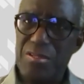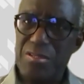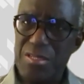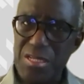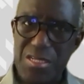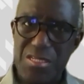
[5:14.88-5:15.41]

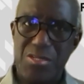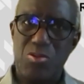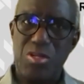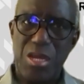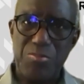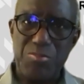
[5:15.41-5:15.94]
These
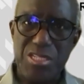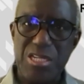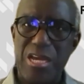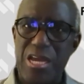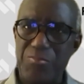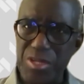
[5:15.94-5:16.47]
collapses
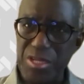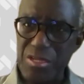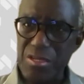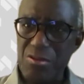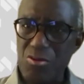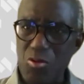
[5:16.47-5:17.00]
are
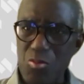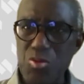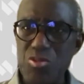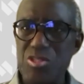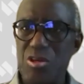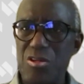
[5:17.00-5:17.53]
happening
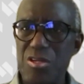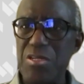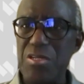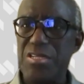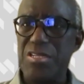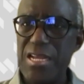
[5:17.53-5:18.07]
almost on a
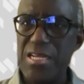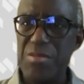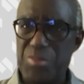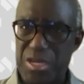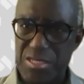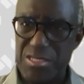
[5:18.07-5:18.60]
daily
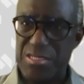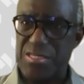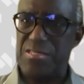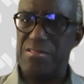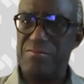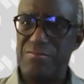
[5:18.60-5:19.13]

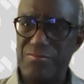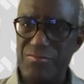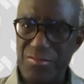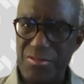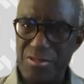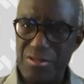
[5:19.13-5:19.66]
basis.
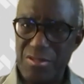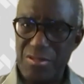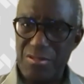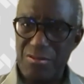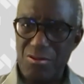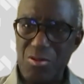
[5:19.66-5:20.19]

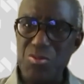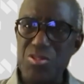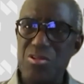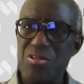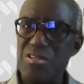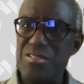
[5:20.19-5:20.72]

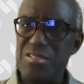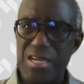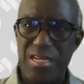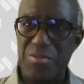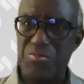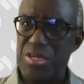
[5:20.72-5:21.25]
Almost on a
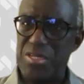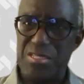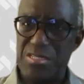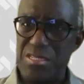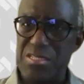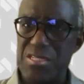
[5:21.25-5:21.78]
daily
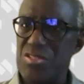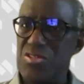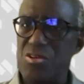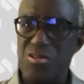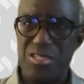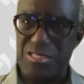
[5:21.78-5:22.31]
basis. It's
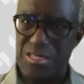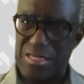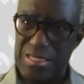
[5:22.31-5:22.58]
astonishing.